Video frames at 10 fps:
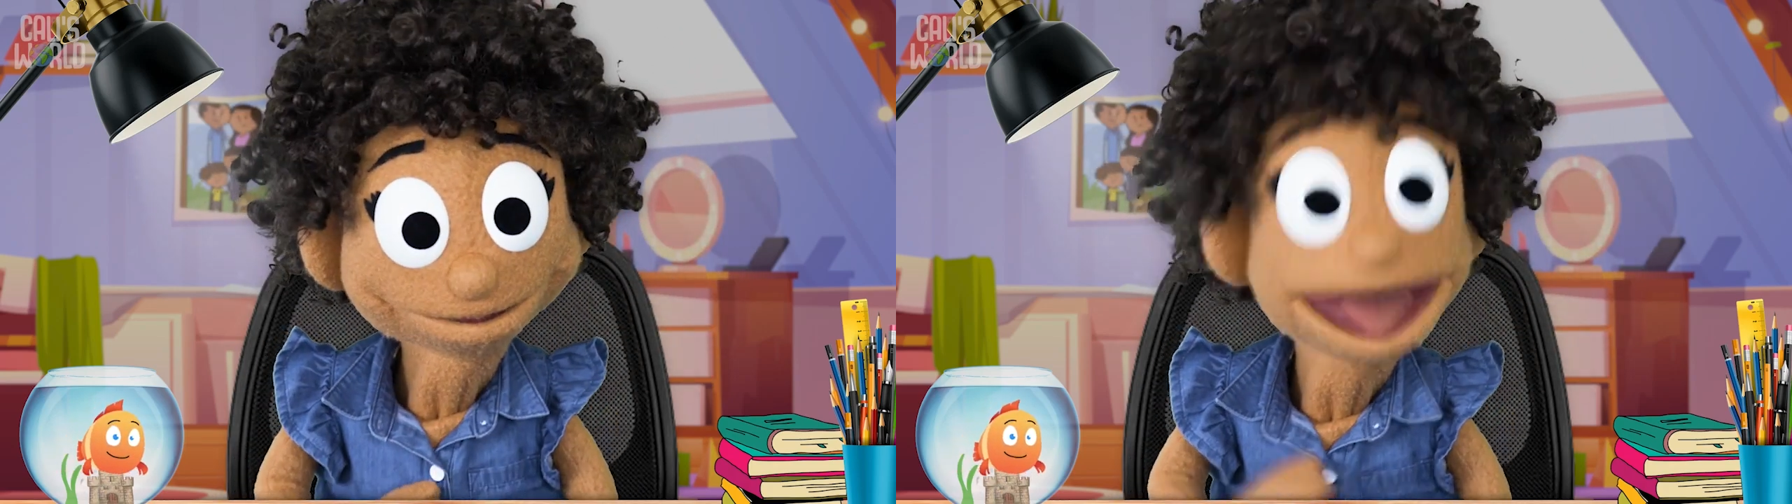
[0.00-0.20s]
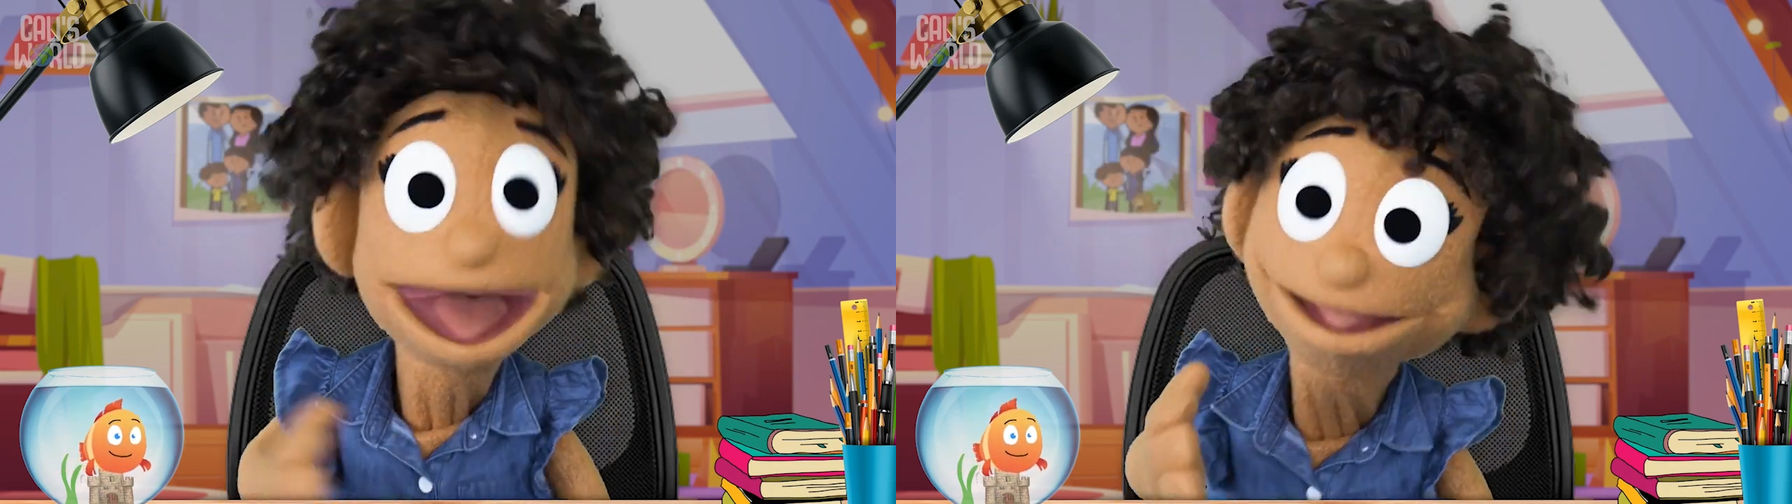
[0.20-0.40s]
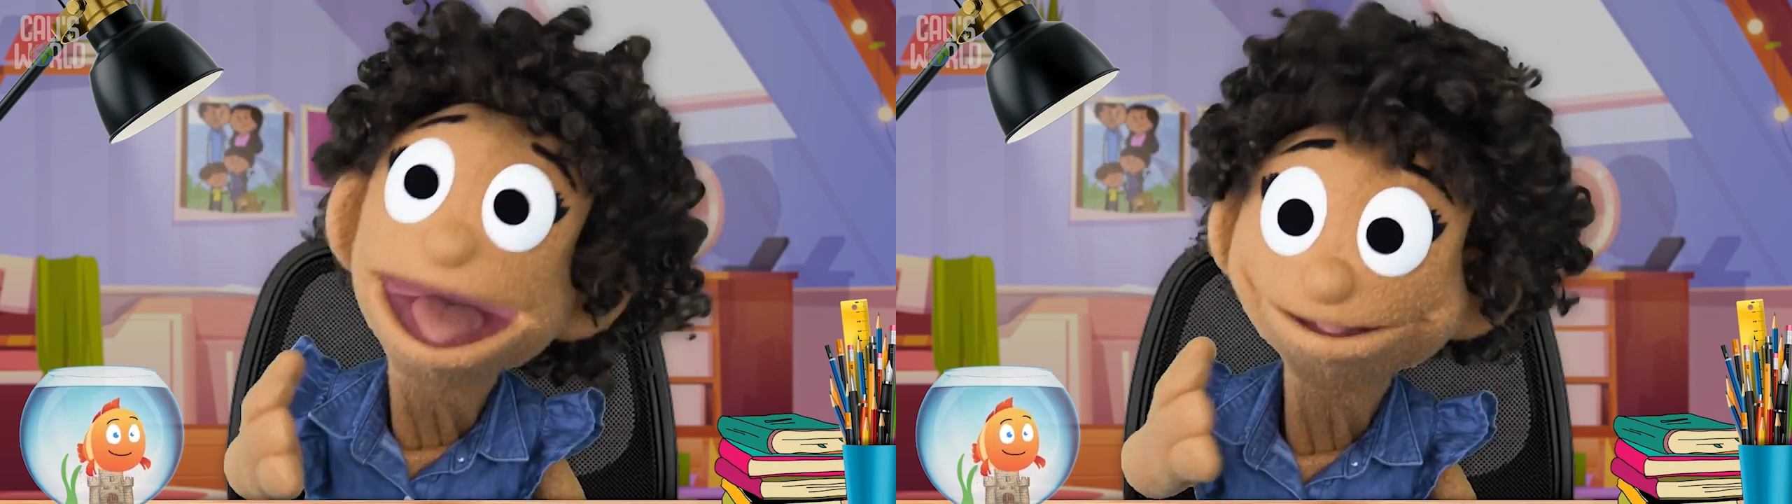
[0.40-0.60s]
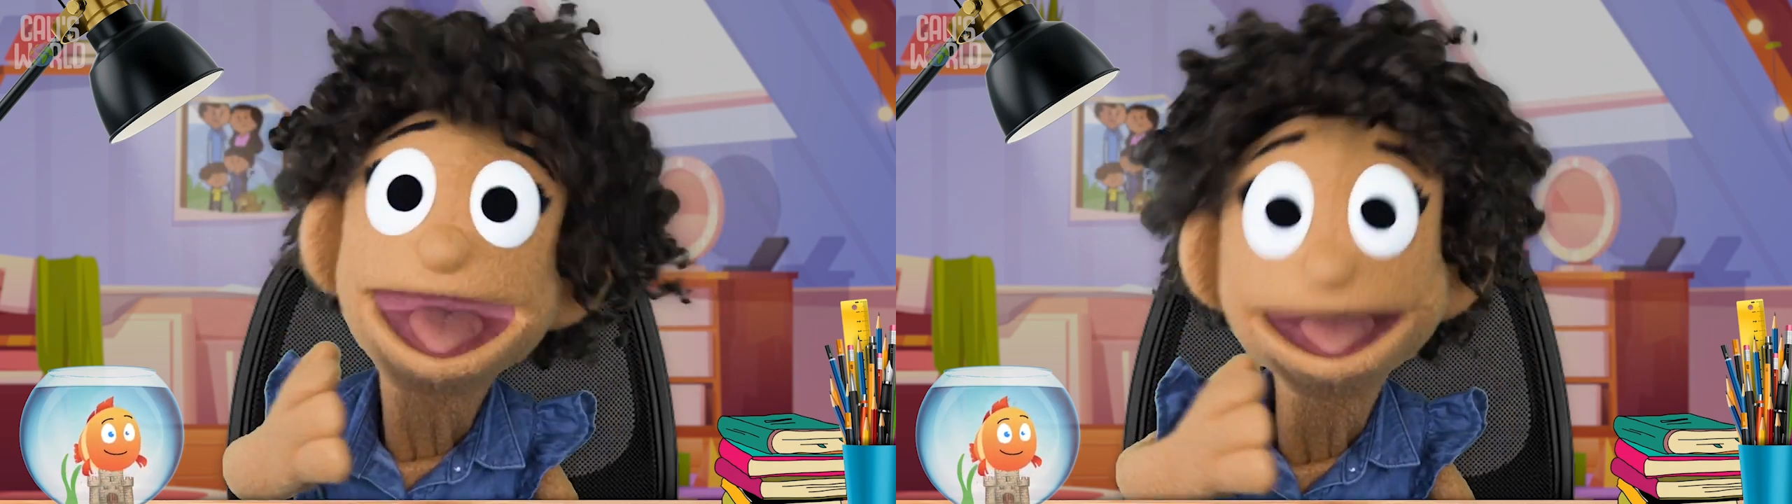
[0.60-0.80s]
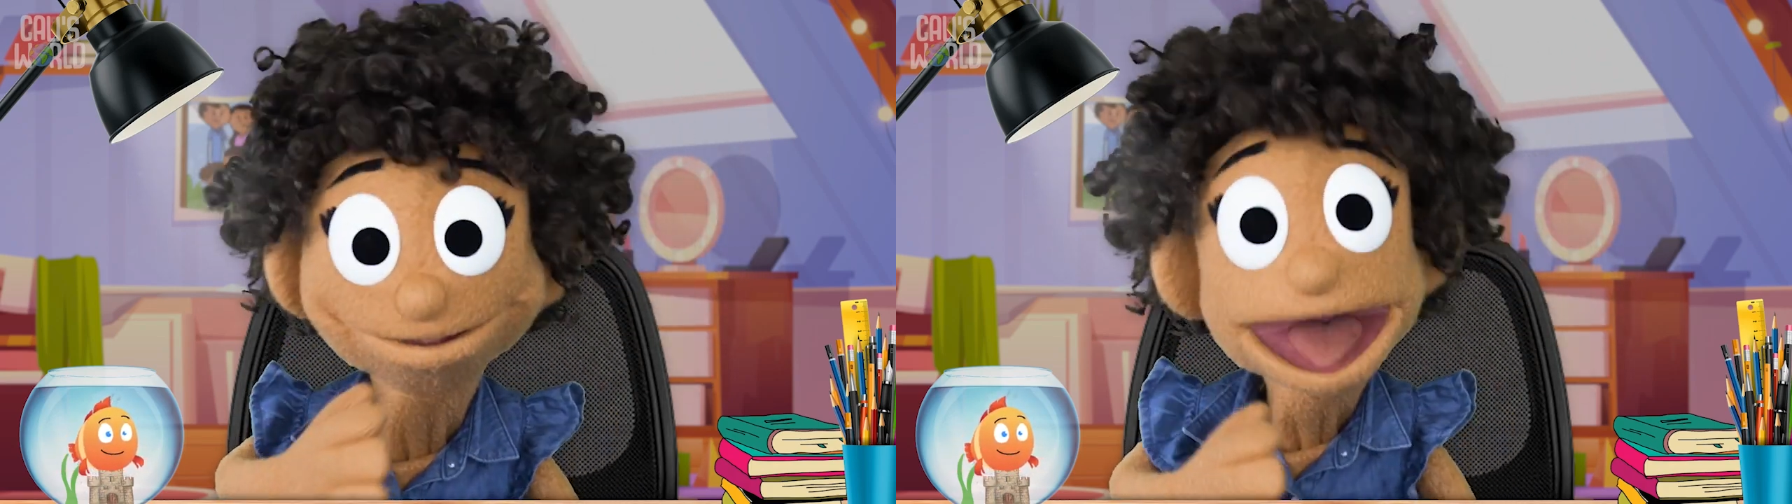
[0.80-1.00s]
and missing
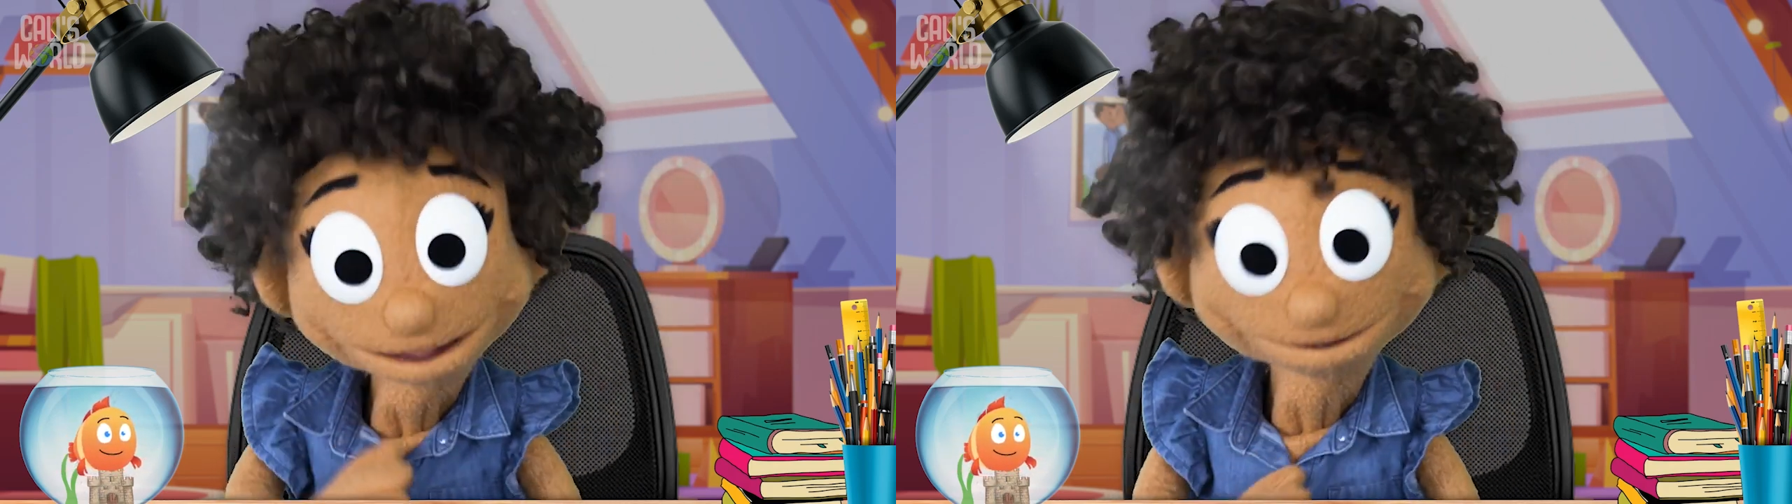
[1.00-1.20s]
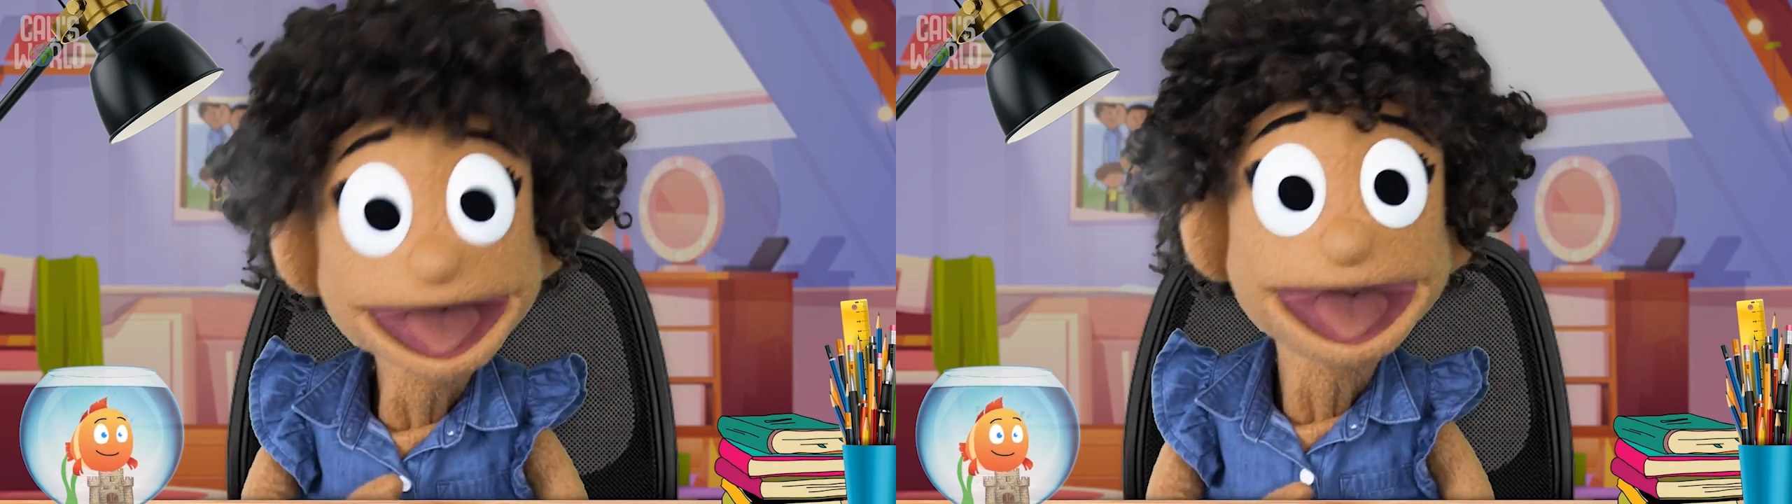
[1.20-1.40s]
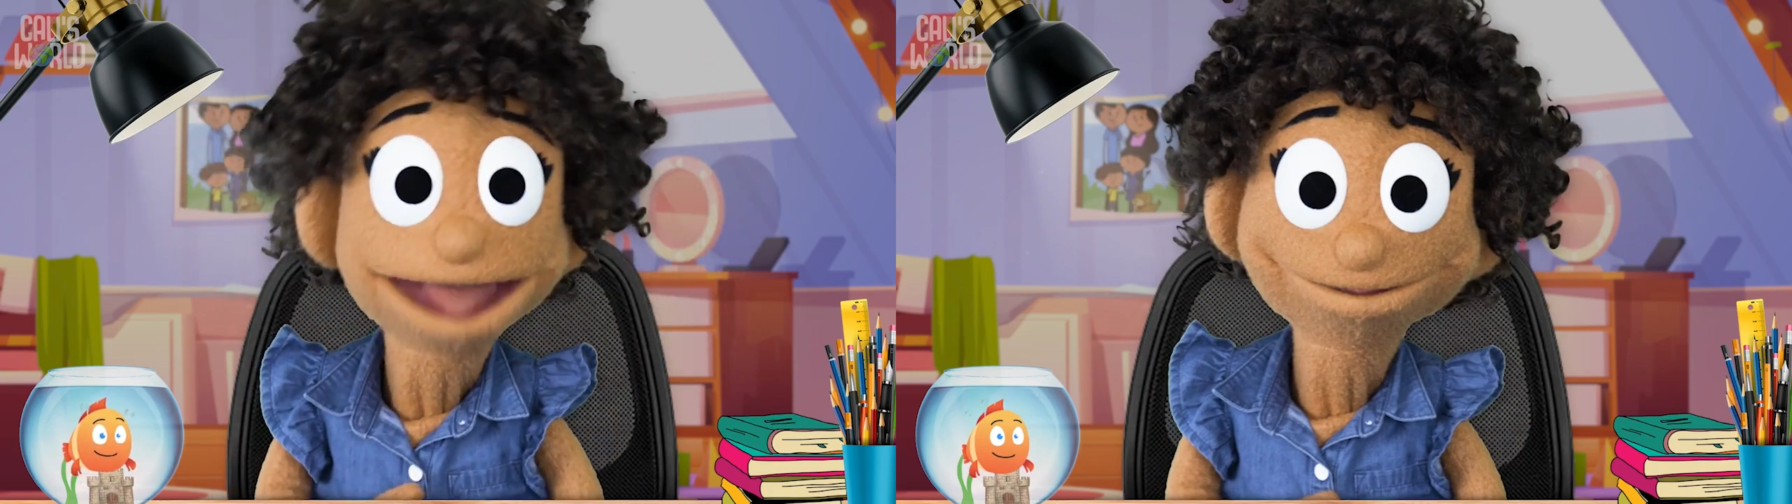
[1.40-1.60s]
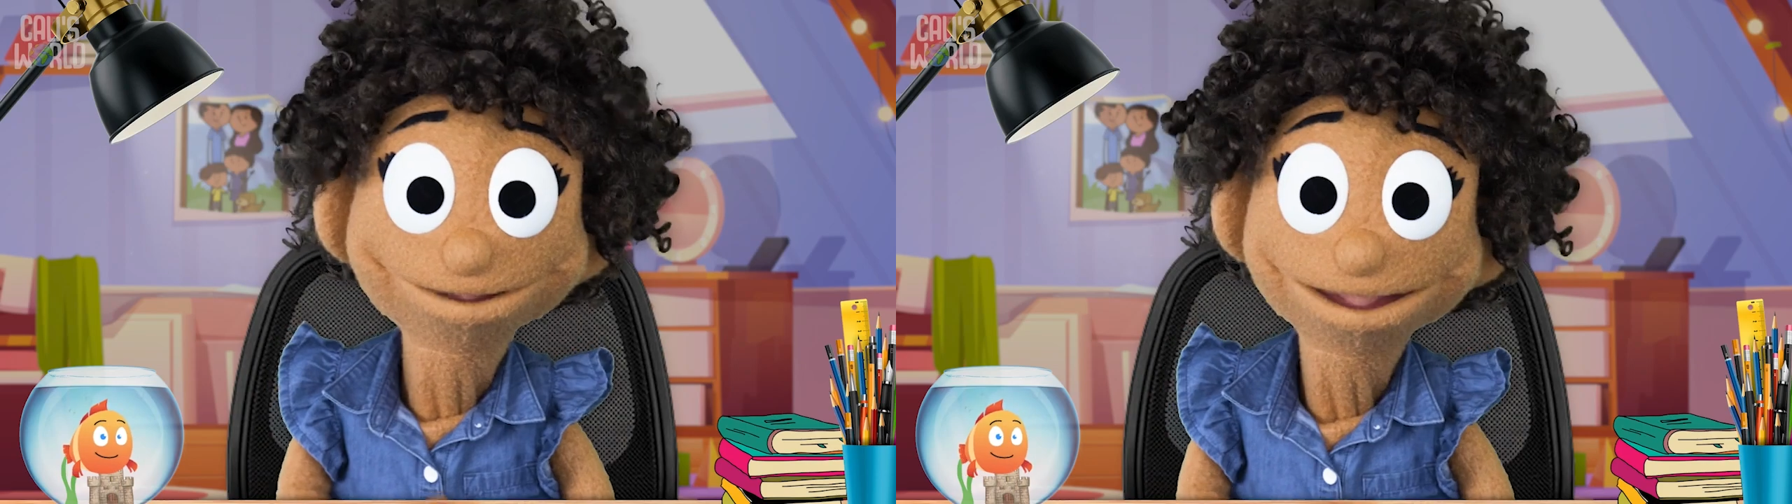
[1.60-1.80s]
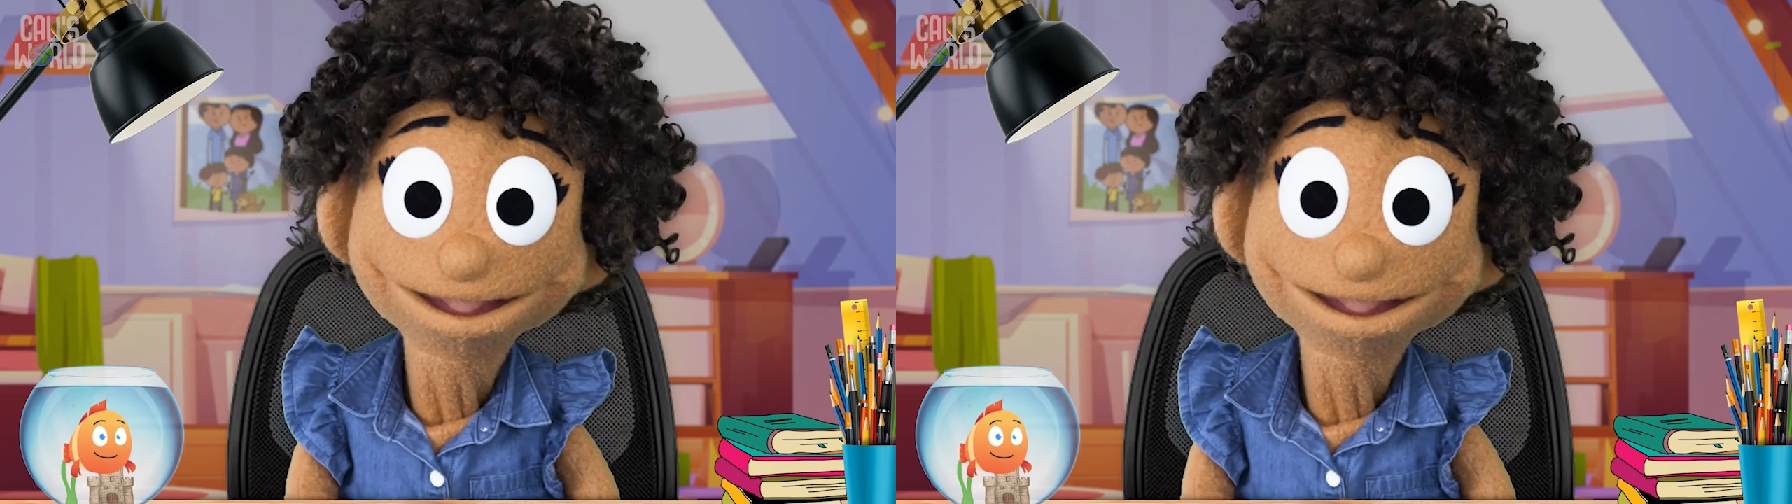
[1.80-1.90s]
my parents.